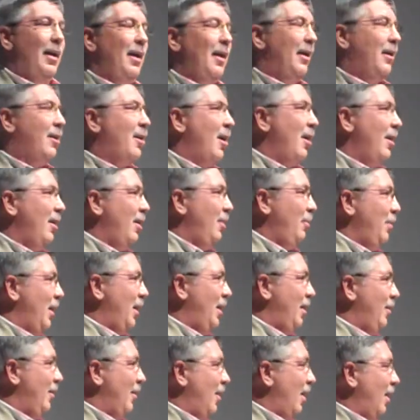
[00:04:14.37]
I carted
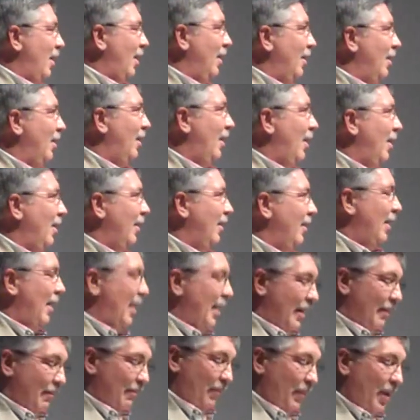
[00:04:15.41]
them into
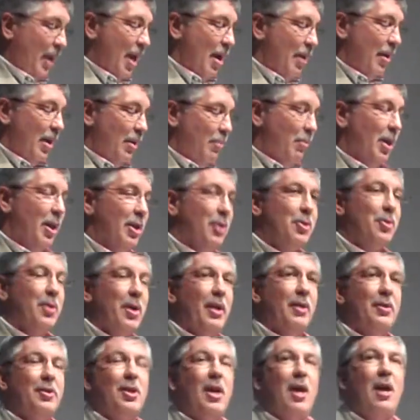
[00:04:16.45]
our county
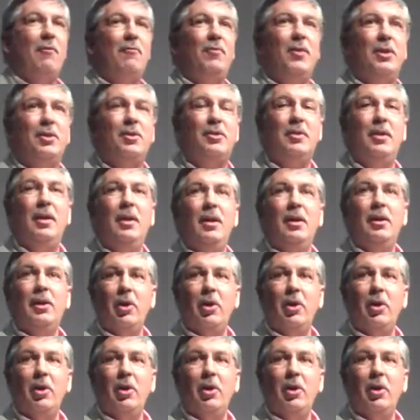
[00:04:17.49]
administrator's office,